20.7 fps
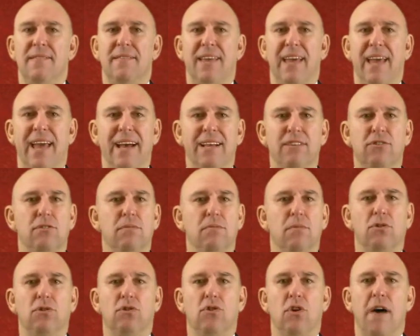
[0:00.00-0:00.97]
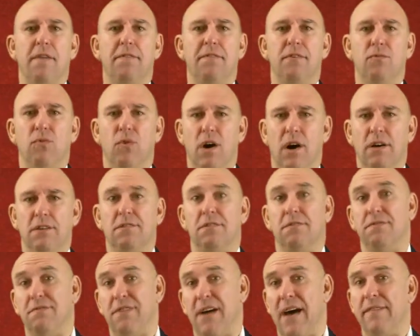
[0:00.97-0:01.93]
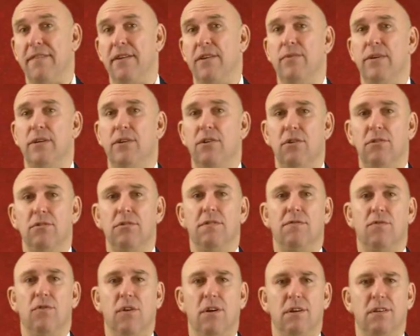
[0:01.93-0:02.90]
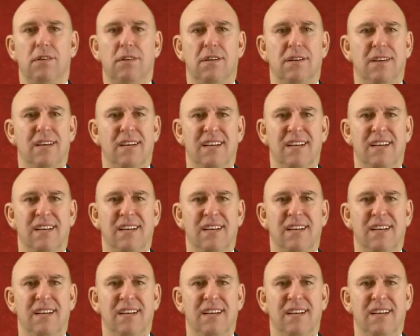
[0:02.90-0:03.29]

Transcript: the answer most often was 5-year returns, of course.